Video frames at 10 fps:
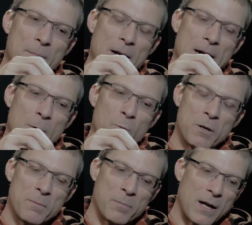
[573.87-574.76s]

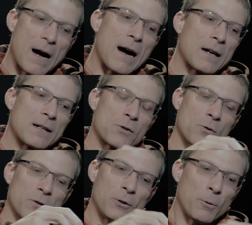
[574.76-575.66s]
wooden blocks
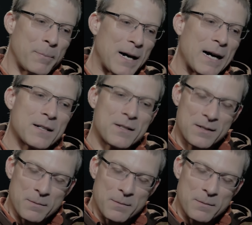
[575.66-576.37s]
or little boxes